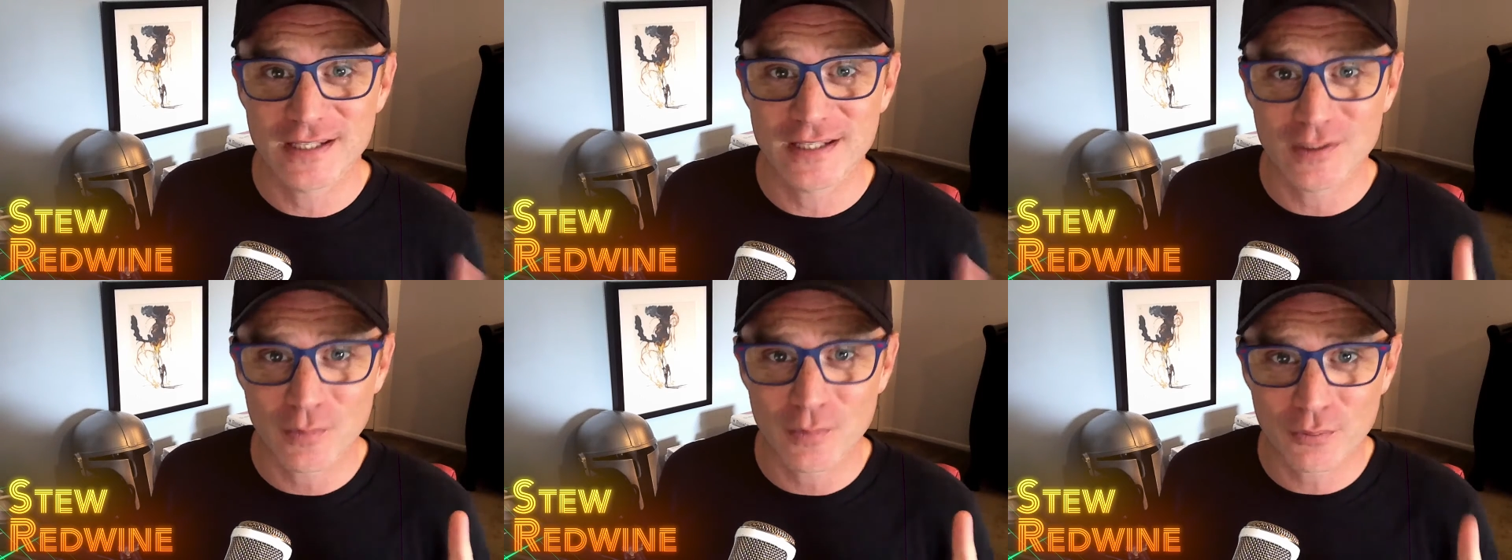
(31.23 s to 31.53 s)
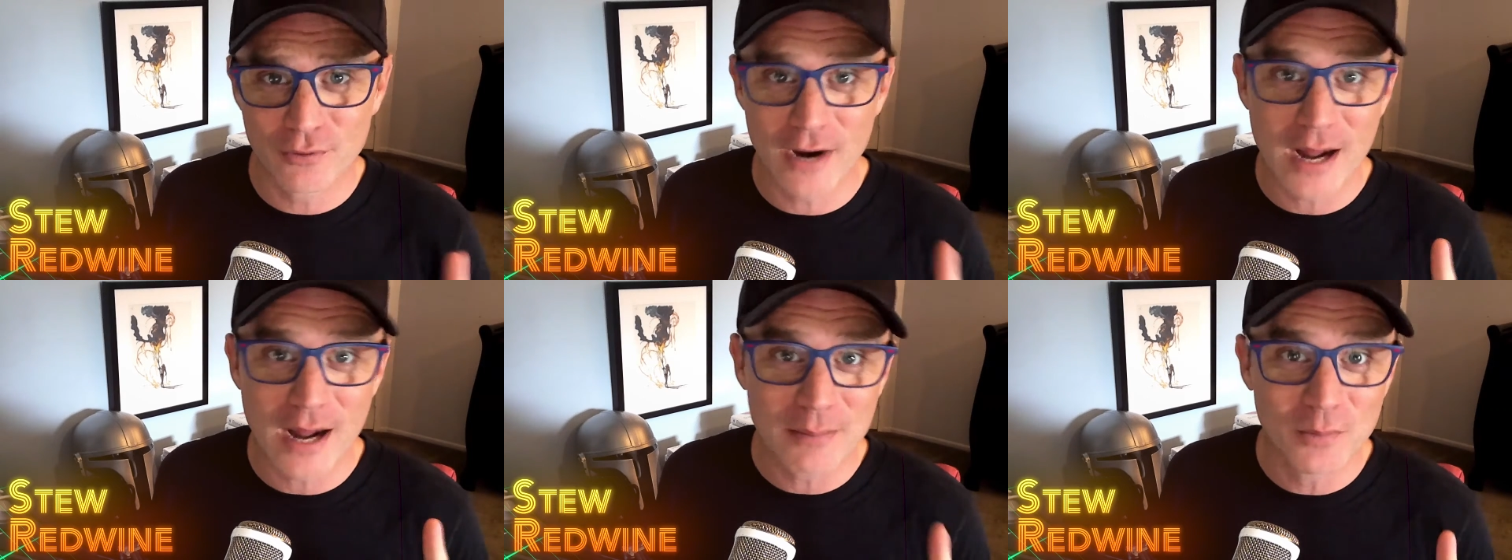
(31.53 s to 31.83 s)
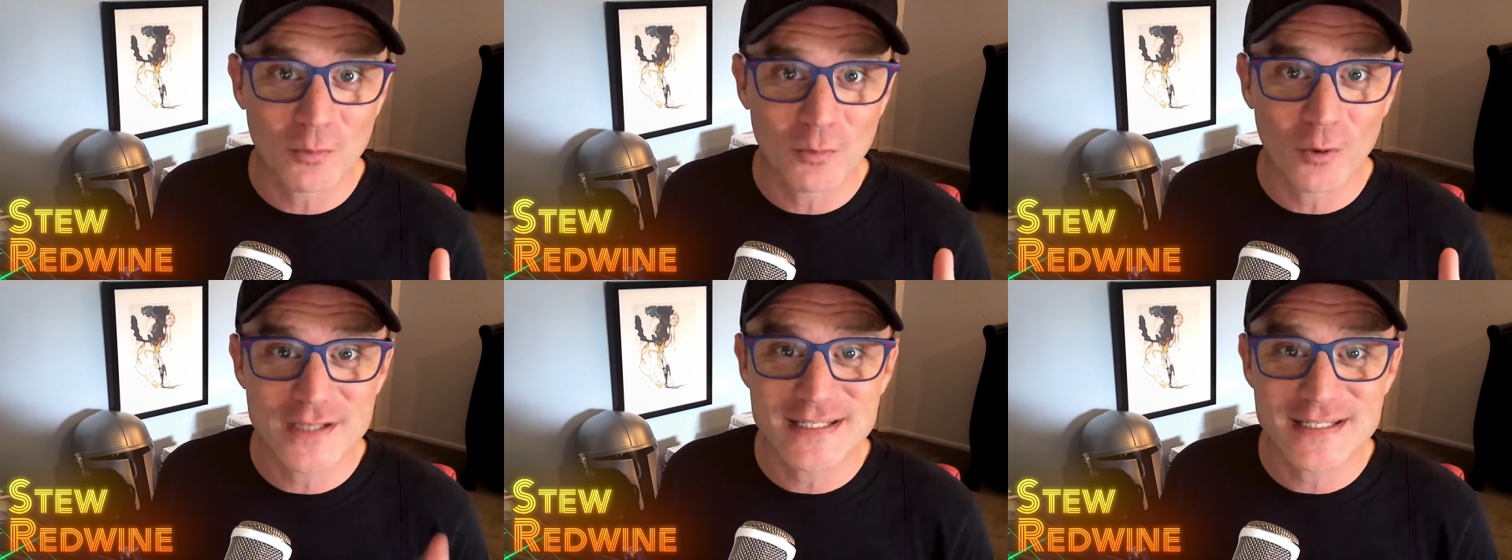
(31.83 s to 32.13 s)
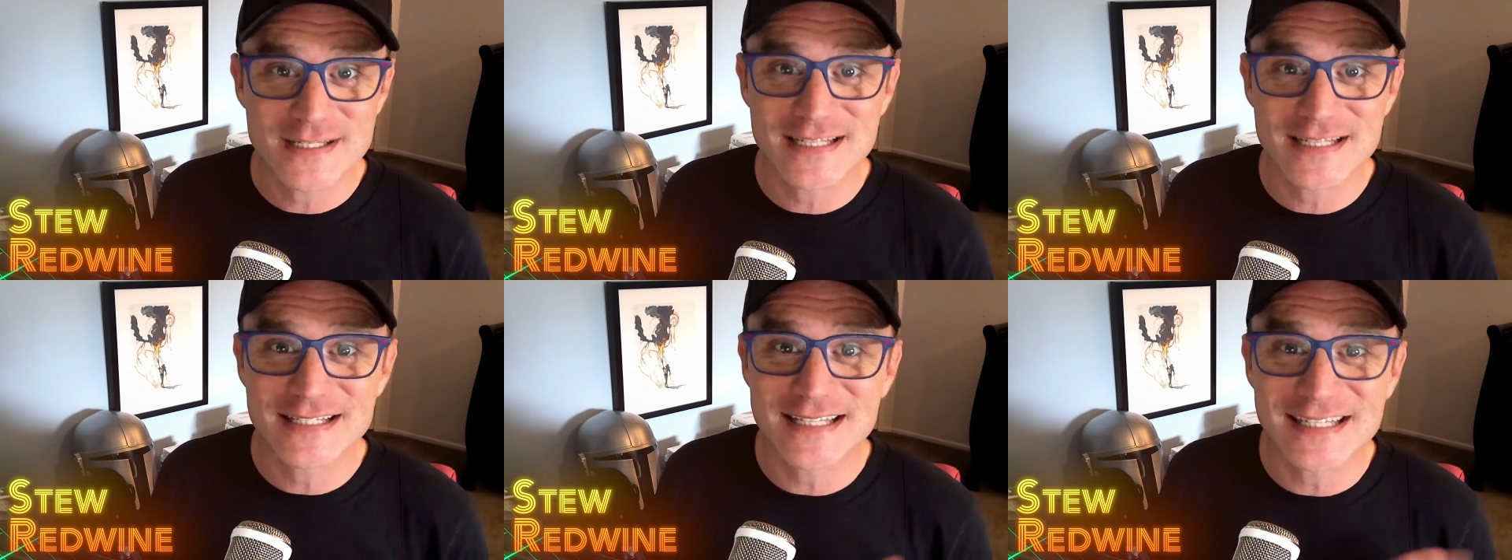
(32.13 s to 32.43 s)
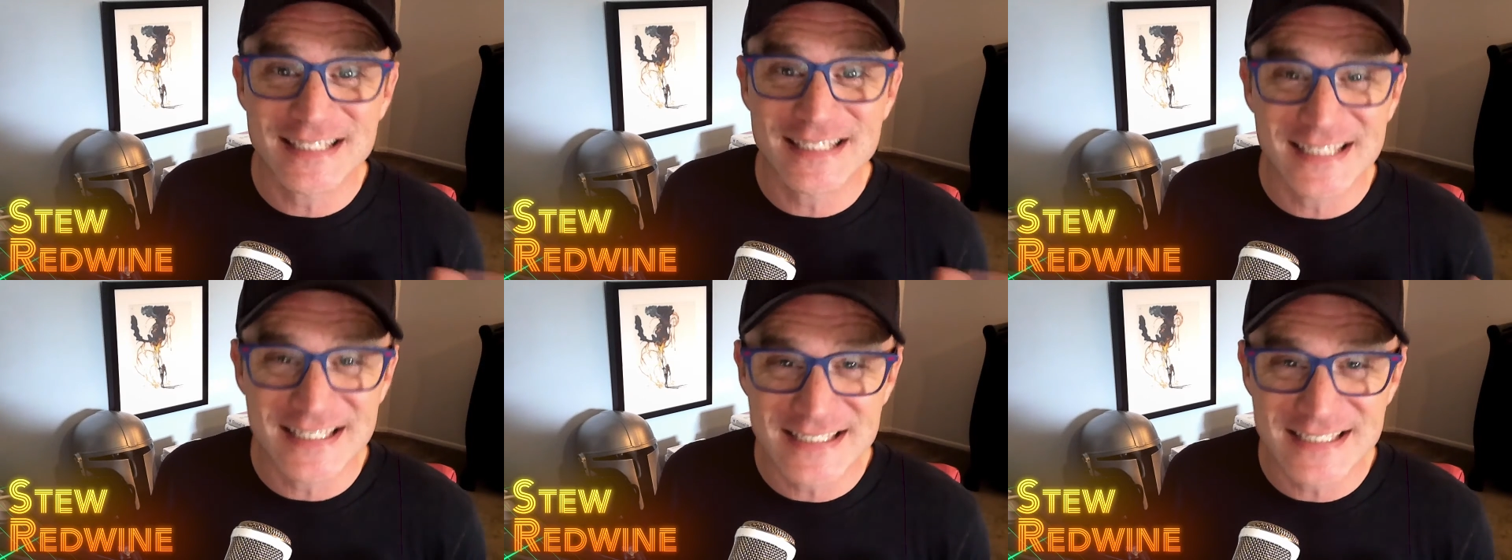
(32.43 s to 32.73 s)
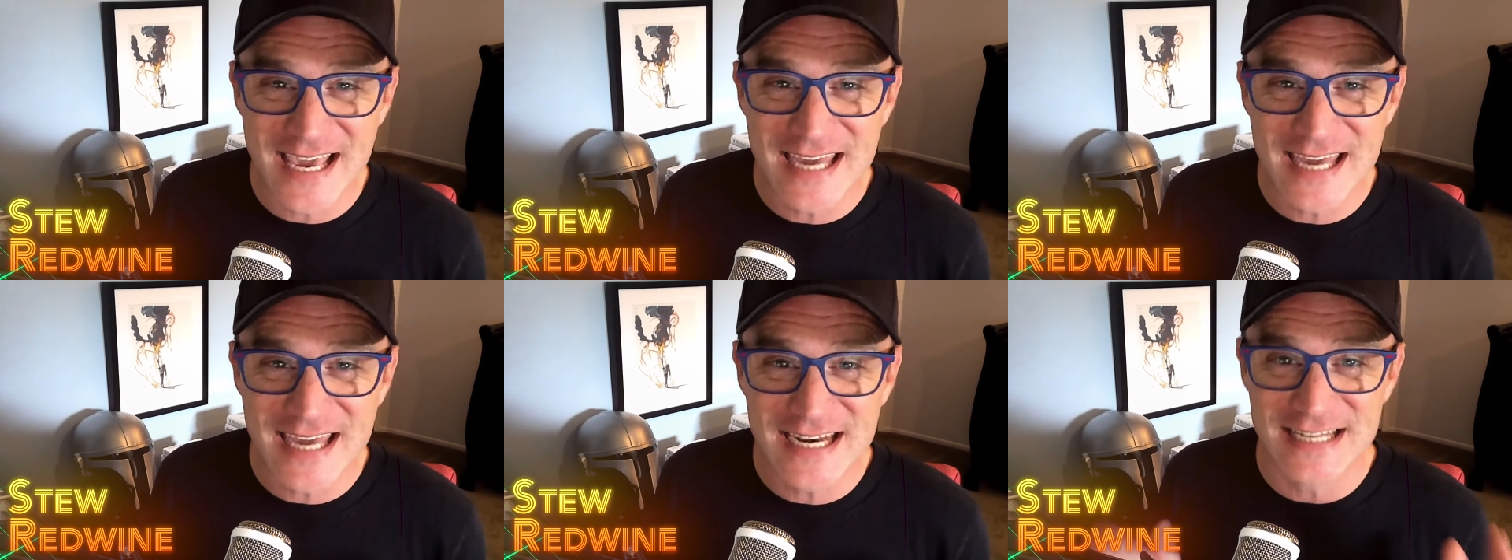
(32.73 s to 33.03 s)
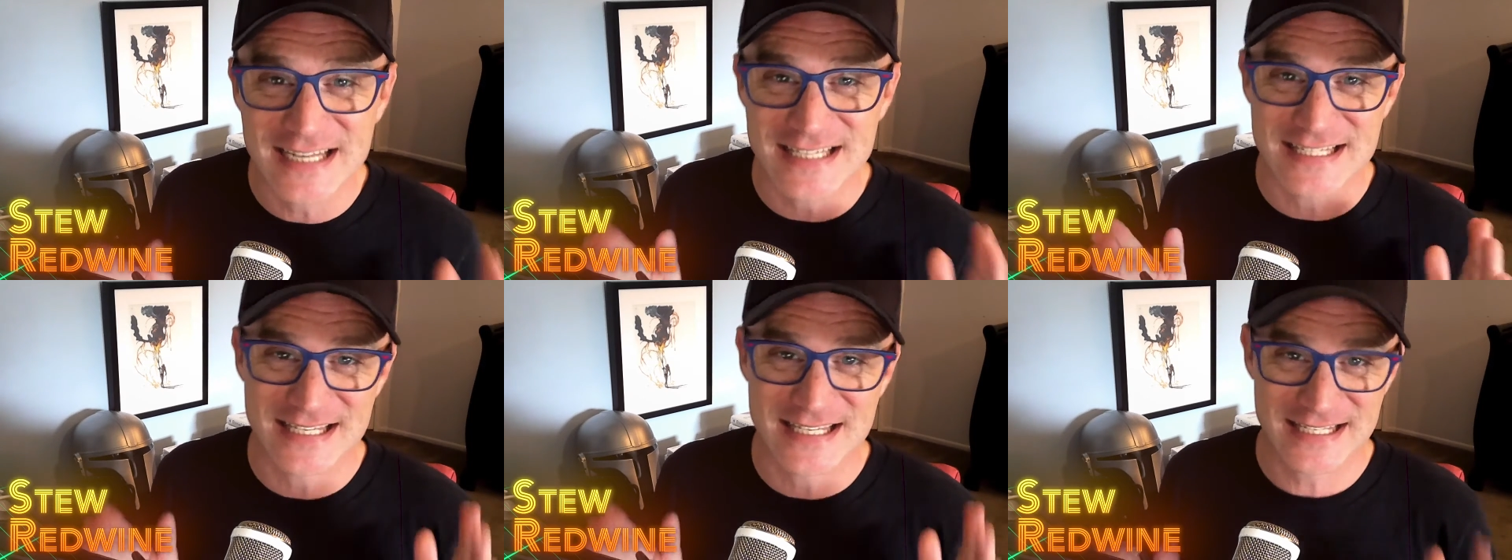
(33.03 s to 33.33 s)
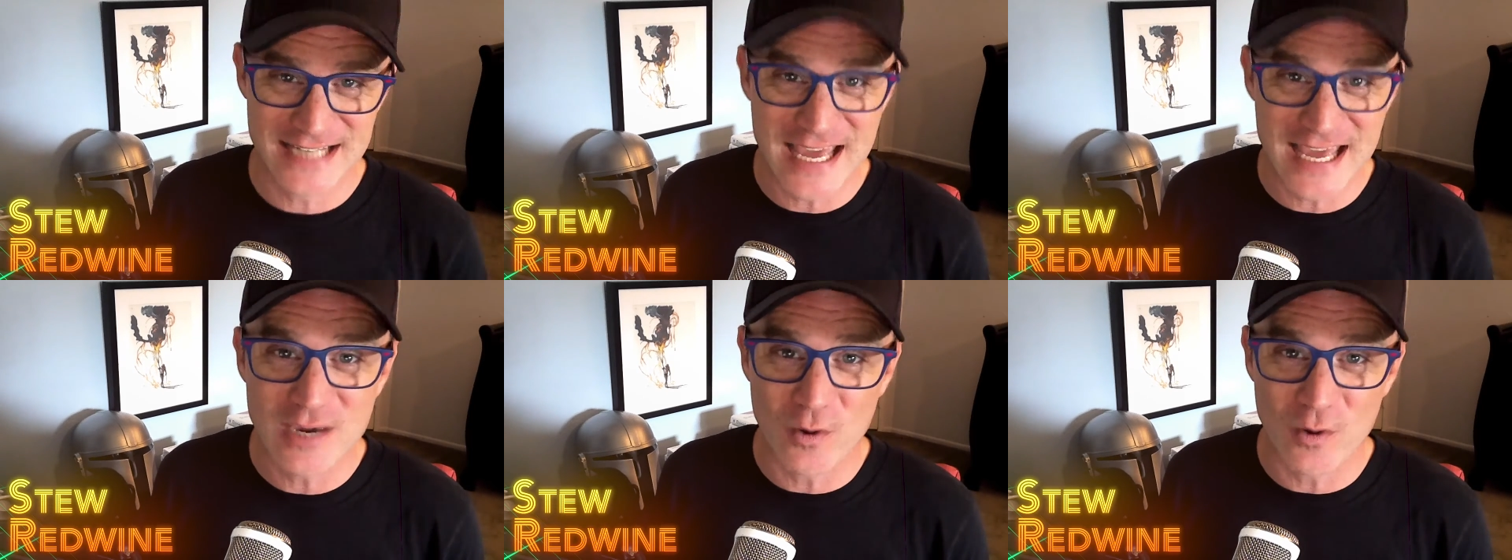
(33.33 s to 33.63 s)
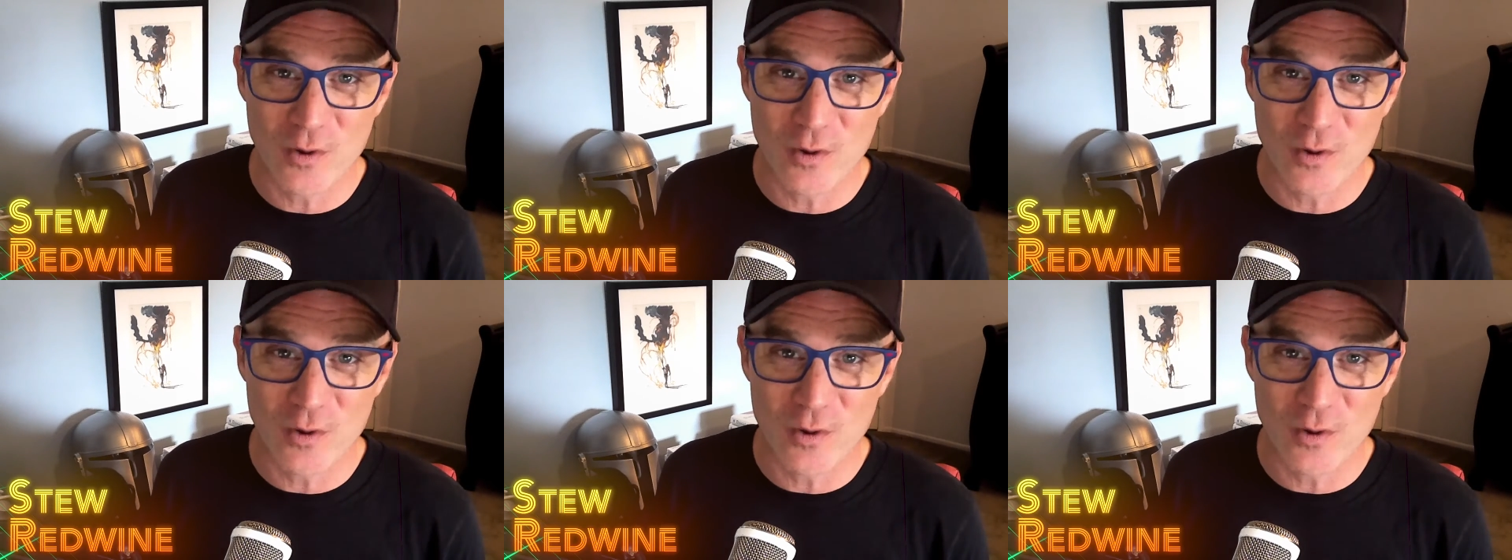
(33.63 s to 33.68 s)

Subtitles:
The problem was it didn't contain any snake